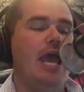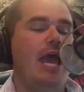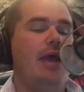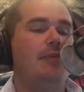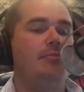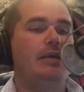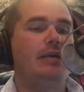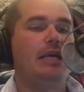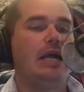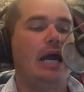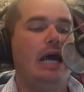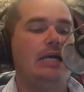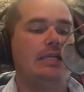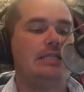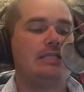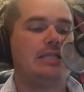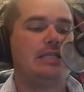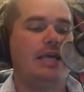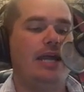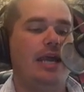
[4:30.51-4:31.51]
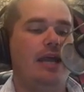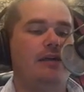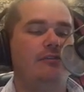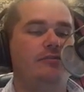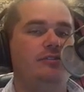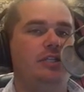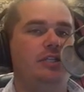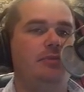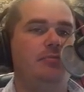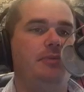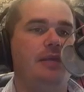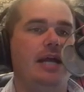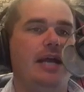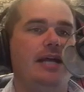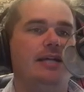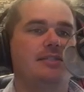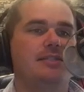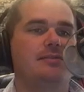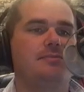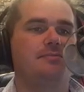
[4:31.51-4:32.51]
And because they have
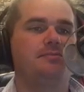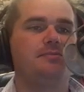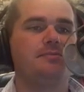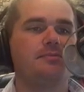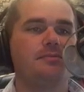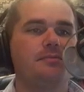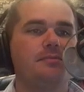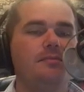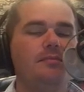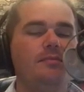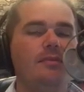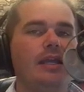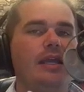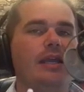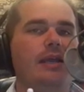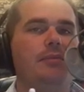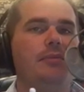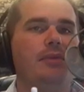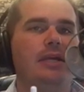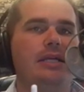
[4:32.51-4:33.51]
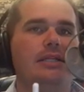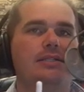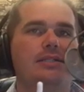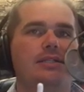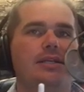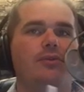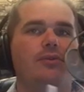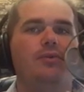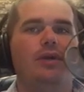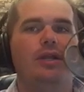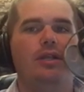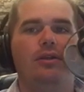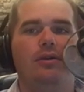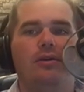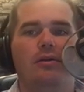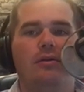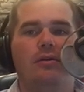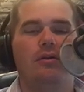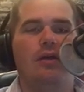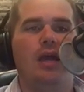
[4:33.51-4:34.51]
GPS, it means that when
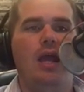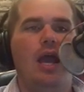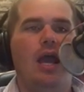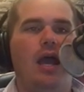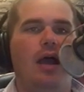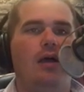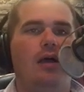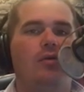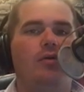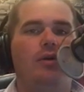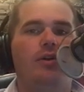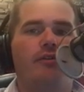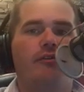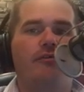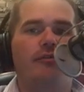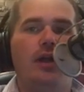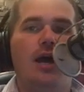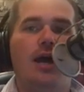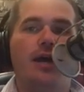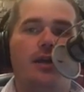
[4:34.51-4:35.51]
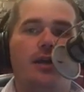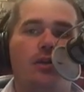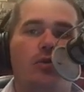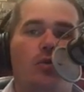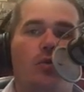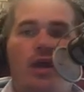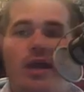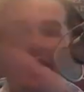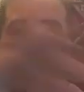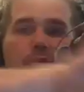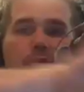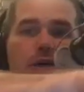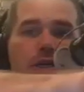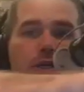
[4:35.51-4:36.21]
you're flying and the wind